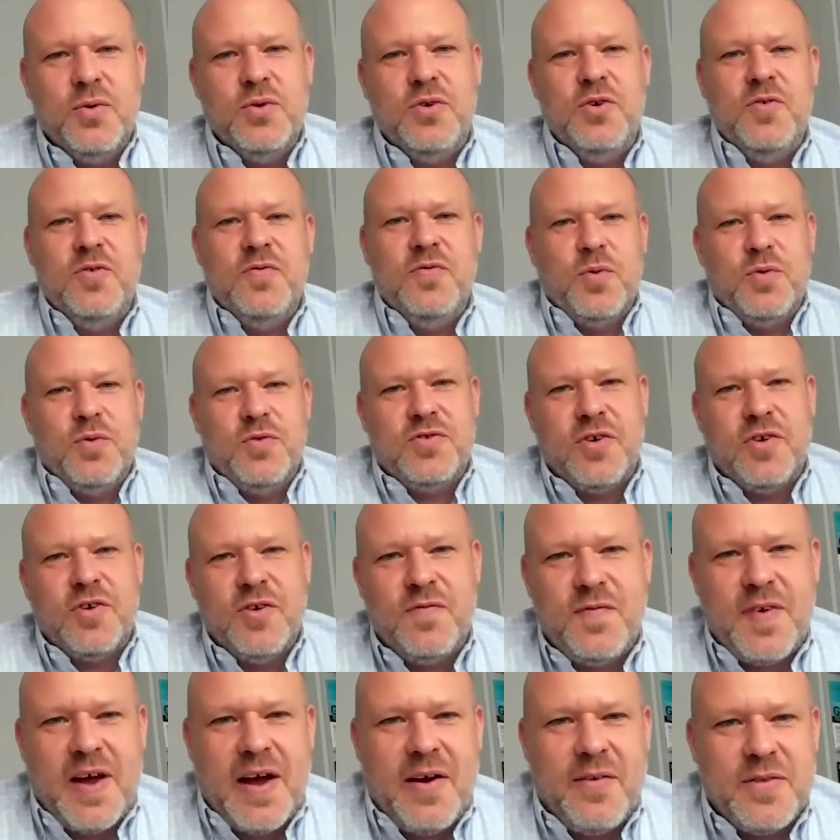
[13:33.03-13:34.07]
you've also
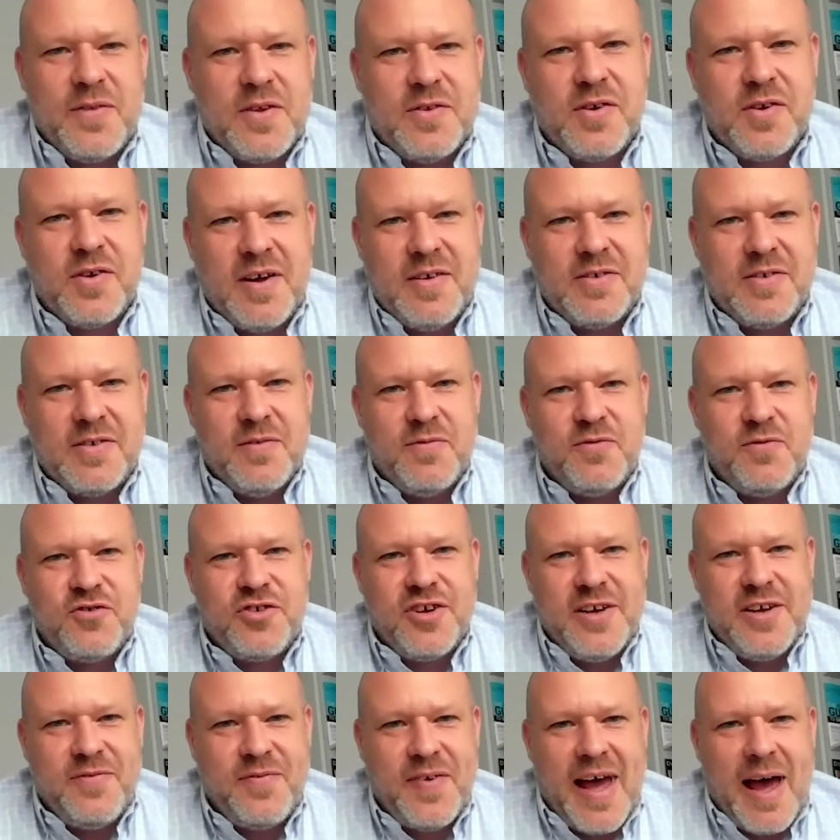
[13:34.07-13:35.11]
found the title of Chief